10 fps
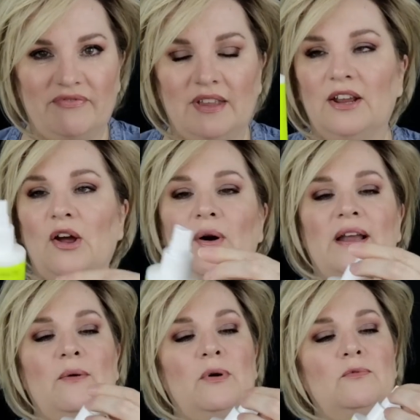you know,
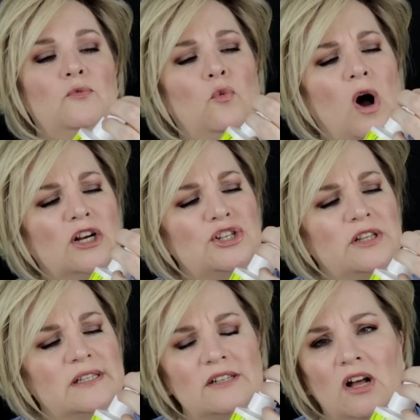and I would wash
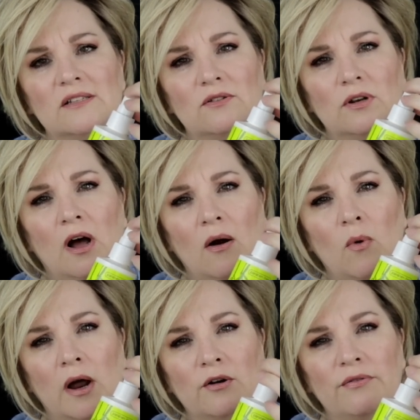this nozzle in hot
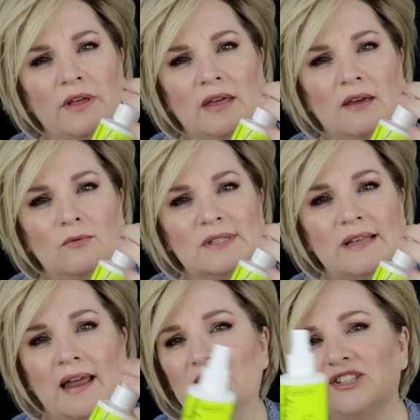water thinking it was
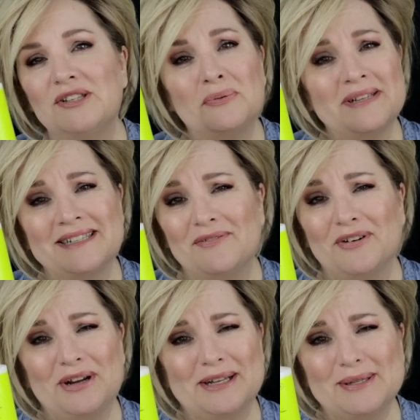that. It just wasn't a
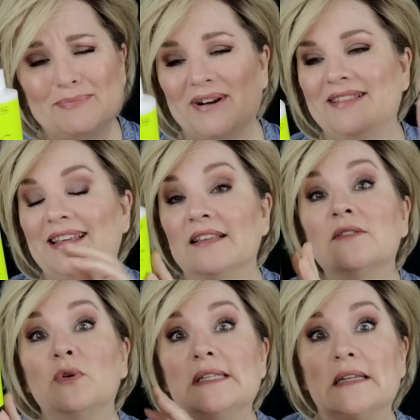very good spray thing.
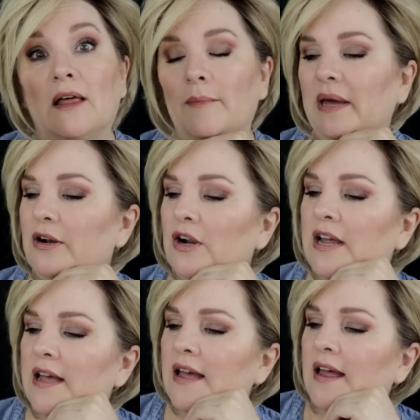This one's a lot better.
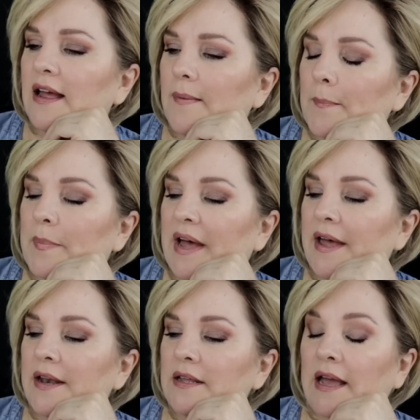
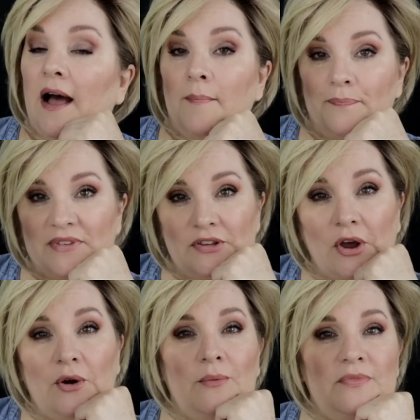But yeah,
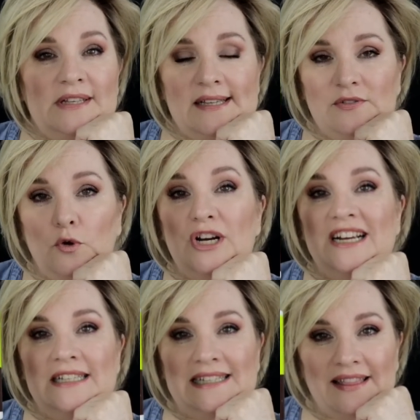so this is
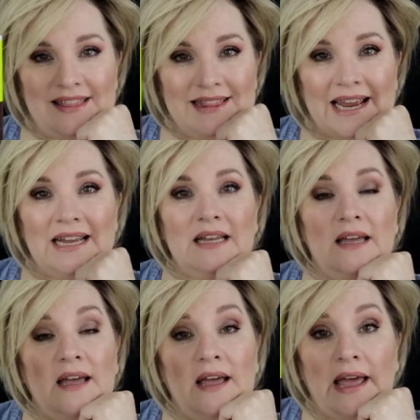for synthetic
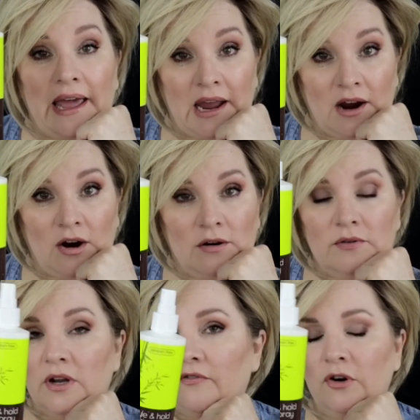hair,
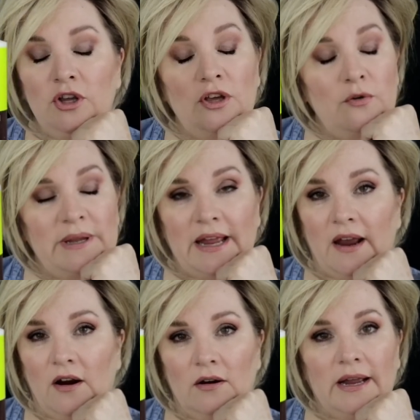not for human
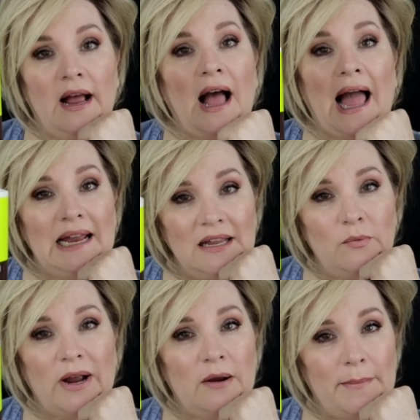hair. And I highly
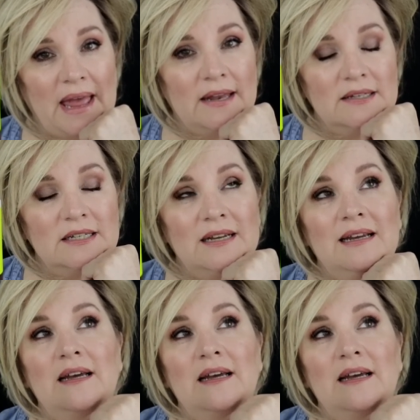recommend